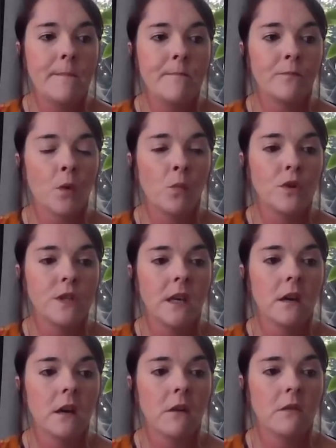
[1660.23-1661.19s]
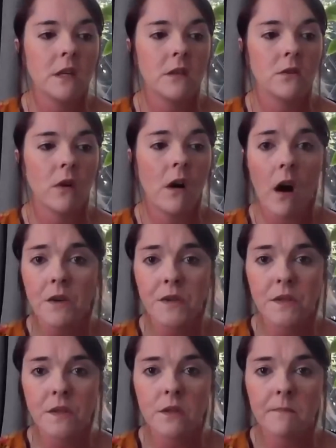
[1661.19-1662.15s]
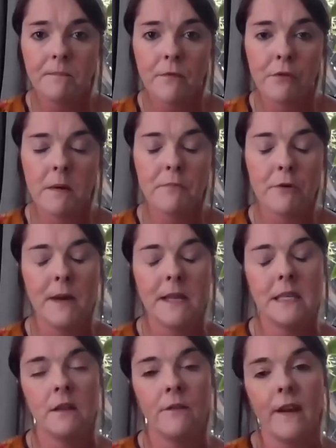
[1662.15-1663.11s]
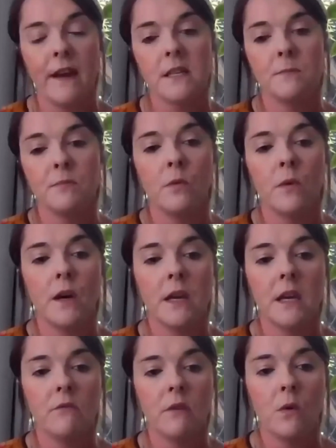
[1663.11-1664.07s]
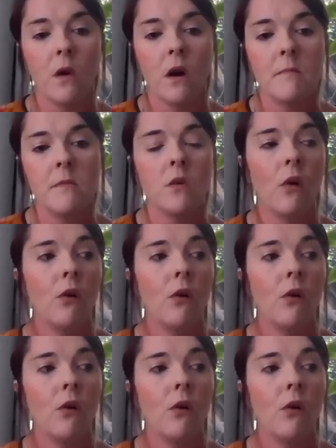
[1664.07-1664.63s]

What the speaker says: would incur additional costs through implementing the flexible working requirement,